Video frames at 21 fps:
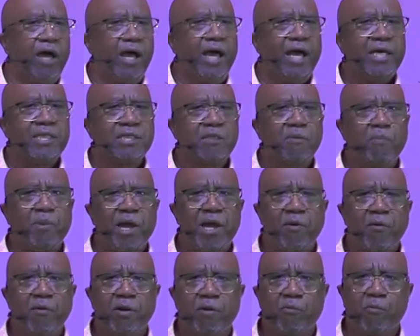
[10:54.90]
As a
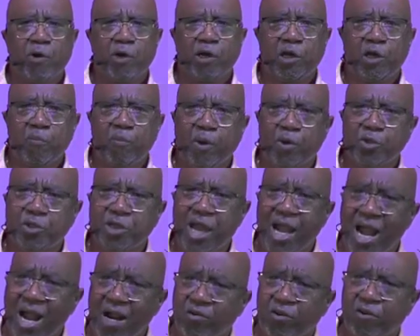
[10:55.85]
parent, one of the most
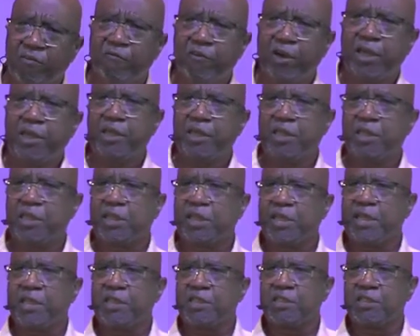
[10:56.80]
aggravating
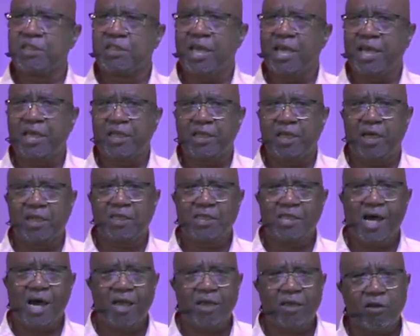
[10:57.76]
things that a
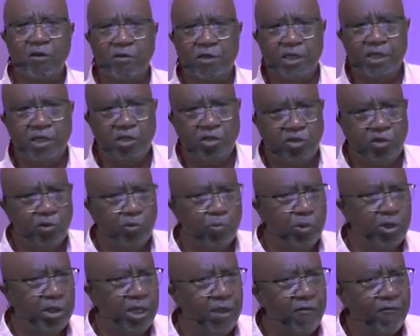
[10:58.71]
toddler can do
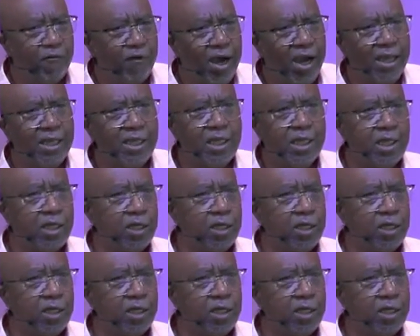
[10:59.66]
when they finally